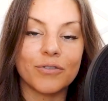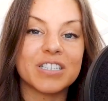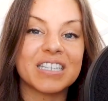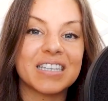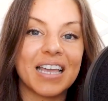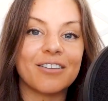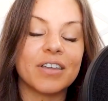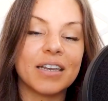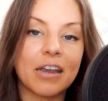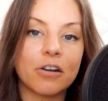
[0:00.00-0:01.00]
versus life
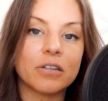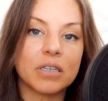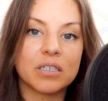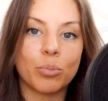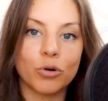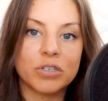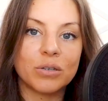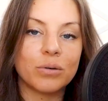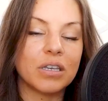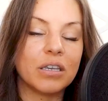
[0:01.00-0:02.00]
inherently
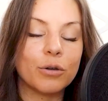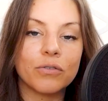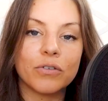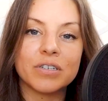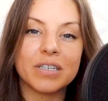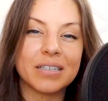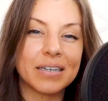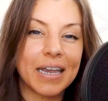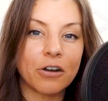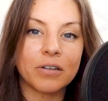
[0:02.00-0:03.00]
supports you. The universe is
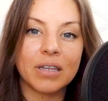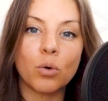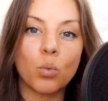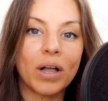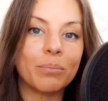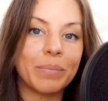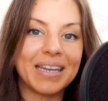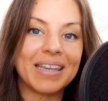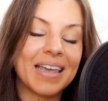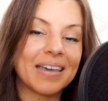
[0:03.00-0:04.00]
inherently
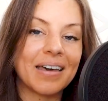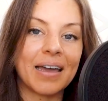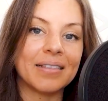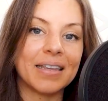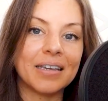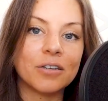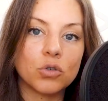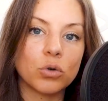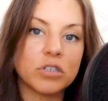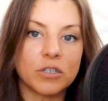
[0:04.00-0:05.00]
well-meaning and kindly
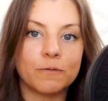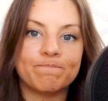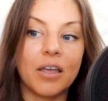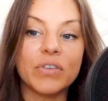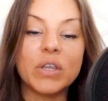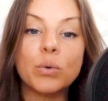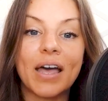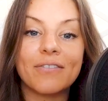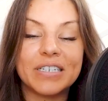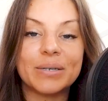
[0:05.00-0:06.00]
towards you. If you
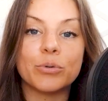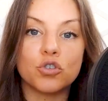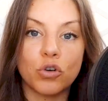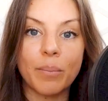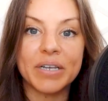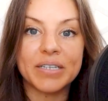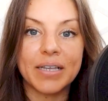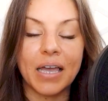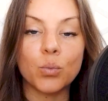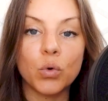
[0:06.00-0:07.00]
have deeper
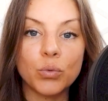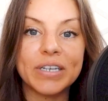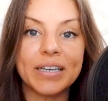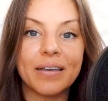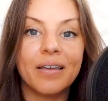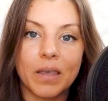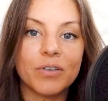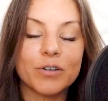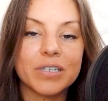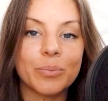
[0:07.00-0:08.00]
traumas and wounding,
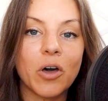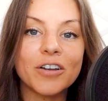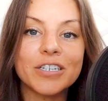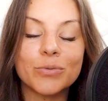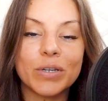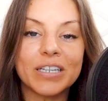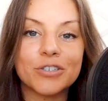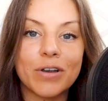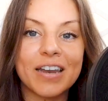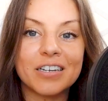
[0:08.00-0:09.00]
if your subconscious winning
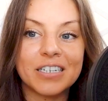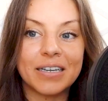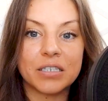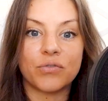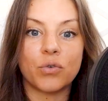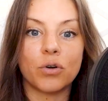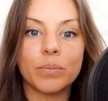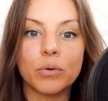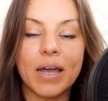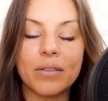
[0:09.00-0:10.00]
strategy is
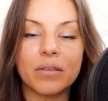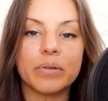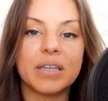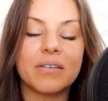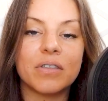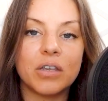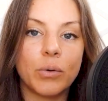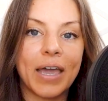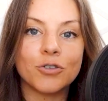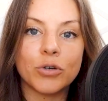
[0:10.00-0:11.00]
formed around the belief that
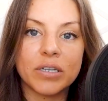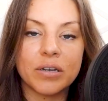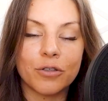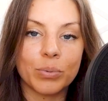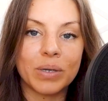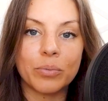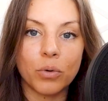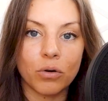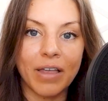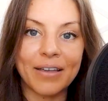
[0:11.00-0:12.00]
you can't trust other
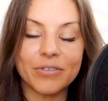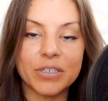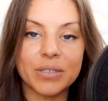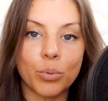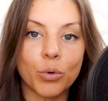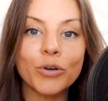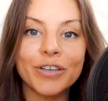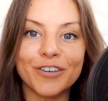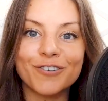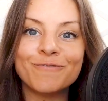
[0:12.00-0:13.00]
people or life to support
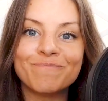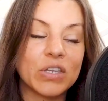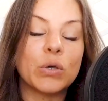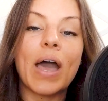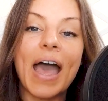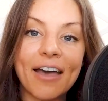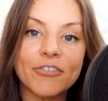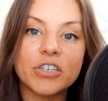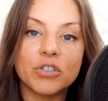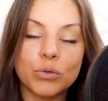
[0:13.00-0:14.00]
you, you
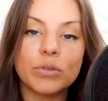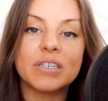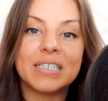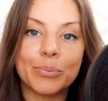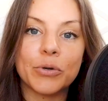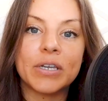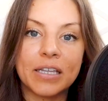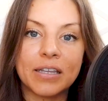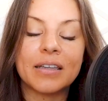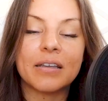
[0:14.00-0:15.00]
have to do the deeper
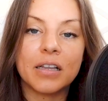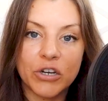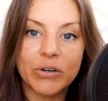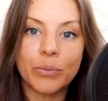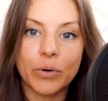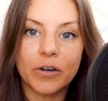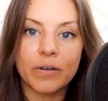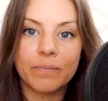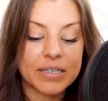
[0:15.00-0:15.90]
healing and clearing work.